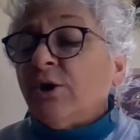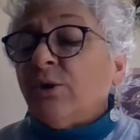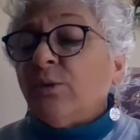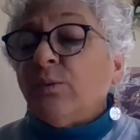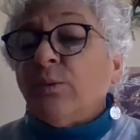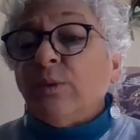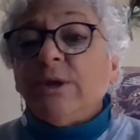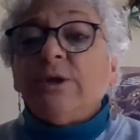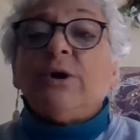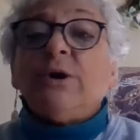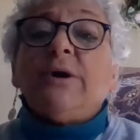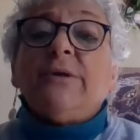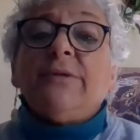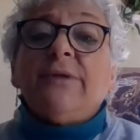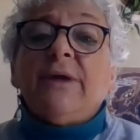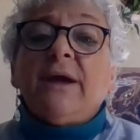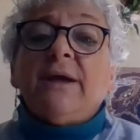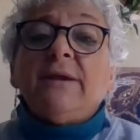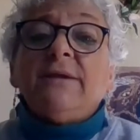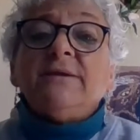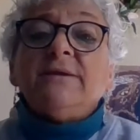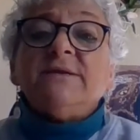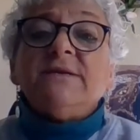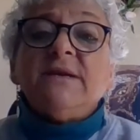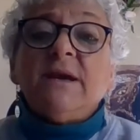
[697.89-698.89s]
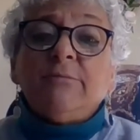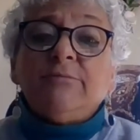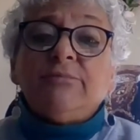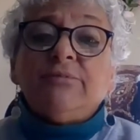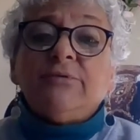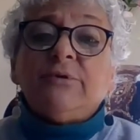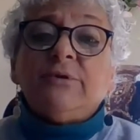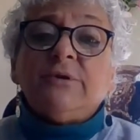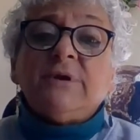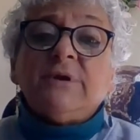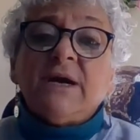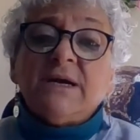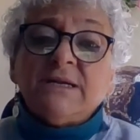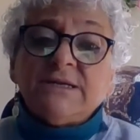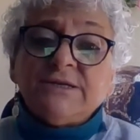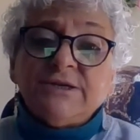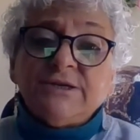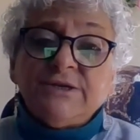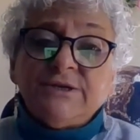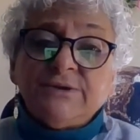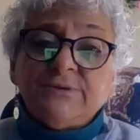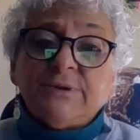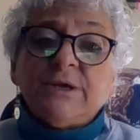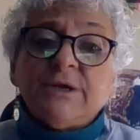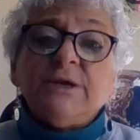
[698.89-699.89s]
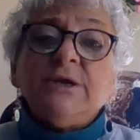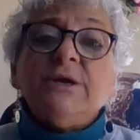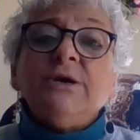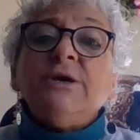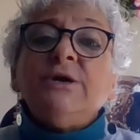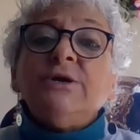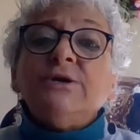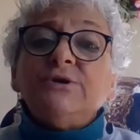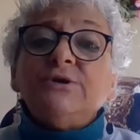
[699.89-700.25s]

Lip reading: We call that temporal contiguity.